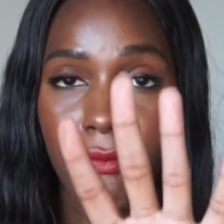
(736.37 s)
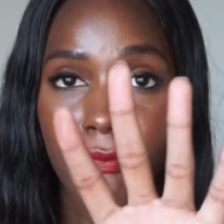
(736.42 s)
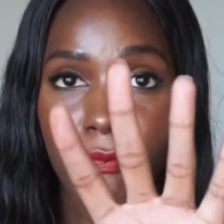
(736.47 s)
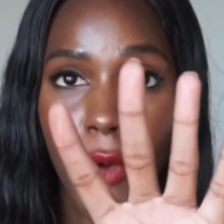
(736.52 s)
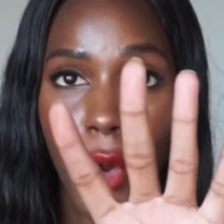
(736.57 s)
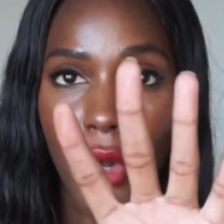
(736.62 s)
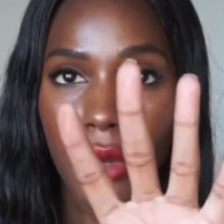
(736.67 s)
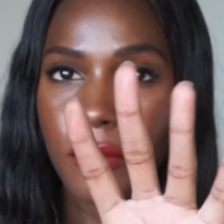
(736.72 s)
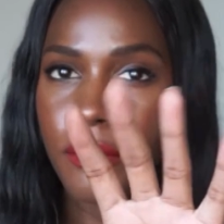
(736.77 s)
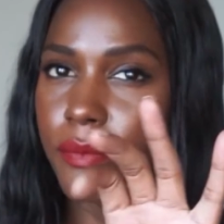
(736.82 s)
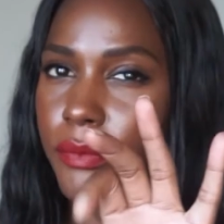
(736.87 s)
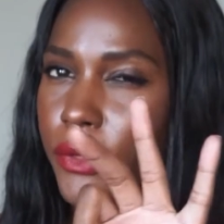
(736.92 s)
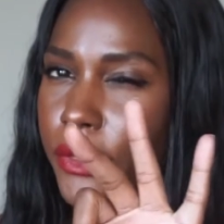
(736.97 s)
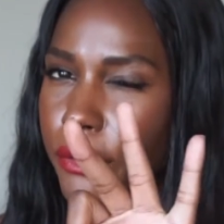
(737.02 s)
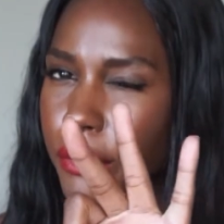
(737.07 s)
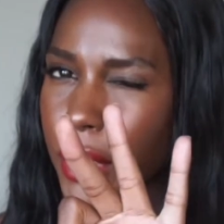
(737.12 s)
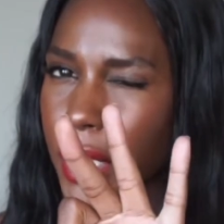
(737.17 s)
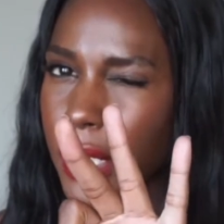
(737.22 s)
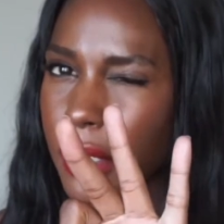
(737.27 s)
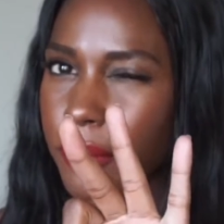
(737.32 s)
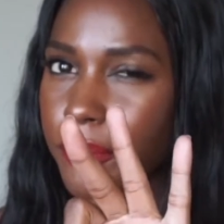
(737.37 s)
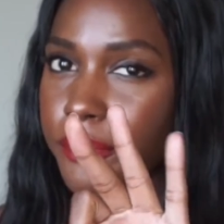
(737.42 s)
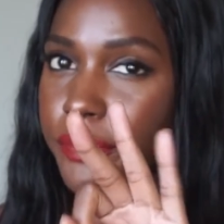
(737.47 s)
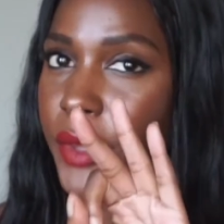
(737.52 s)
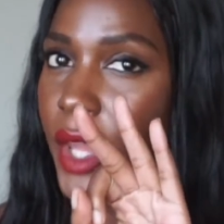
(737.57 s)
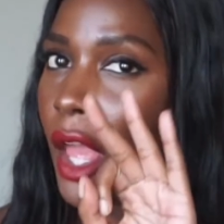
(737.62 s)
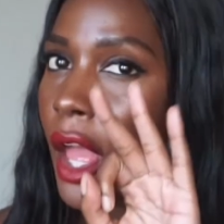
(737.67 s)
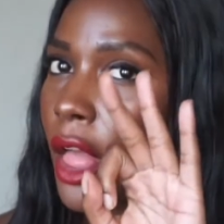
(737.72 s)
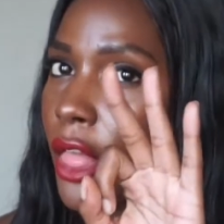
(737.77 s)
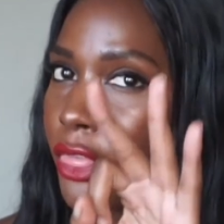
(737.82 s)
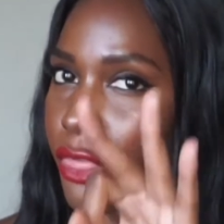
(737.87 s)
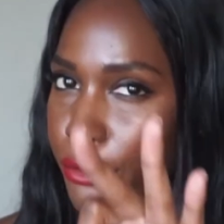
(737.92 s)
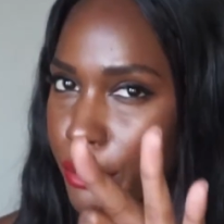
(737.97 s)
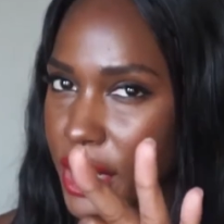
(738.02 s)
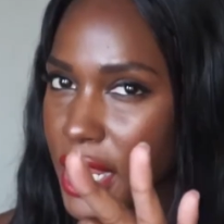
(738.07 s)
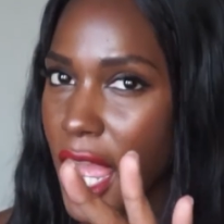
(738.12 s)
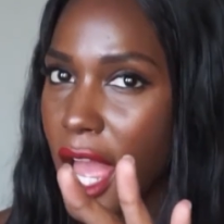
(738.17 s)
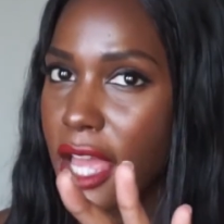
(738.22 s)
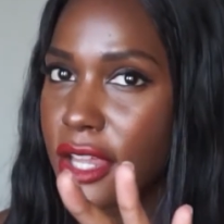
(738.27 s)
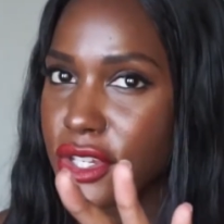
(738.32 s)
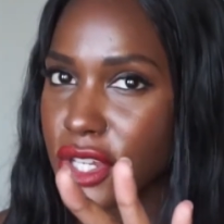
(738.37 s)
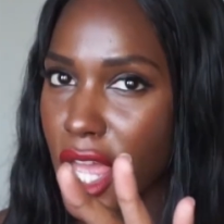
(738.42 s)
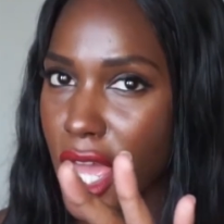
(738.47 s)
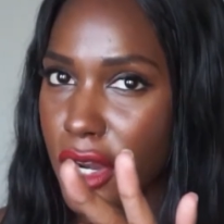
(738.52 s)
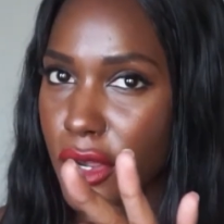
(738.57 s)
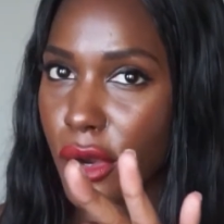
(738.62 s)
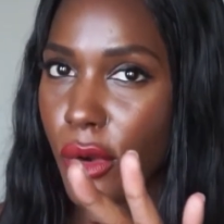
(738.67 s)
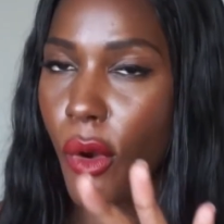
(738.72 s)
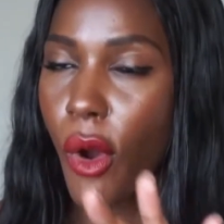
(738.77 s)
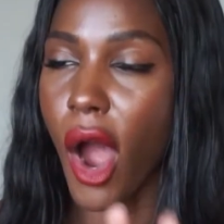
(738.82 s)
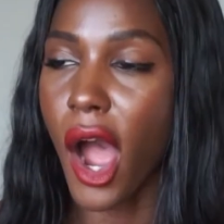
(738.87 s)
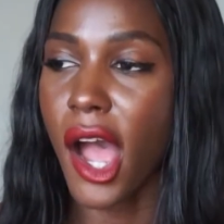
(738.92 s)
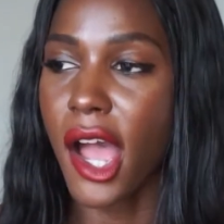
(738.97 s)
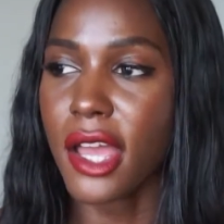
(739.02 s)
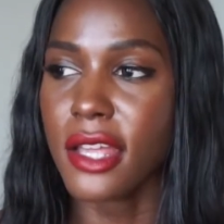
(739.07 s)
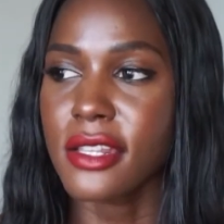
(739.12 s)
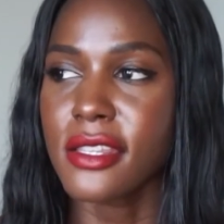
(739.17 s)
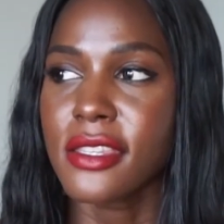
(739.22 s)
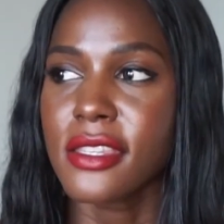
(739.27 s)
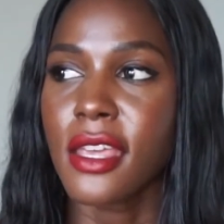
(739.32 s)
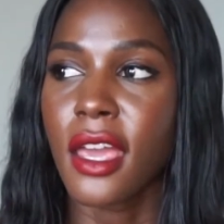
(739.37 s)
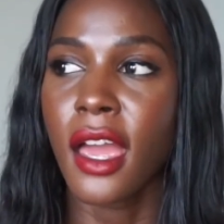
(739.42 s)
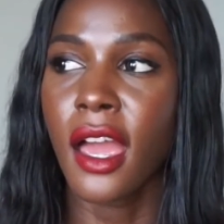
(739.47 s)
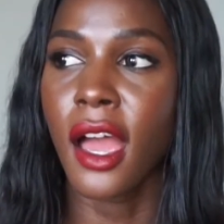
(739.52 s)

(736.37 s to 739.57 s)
well, 3 eyeshadow quads,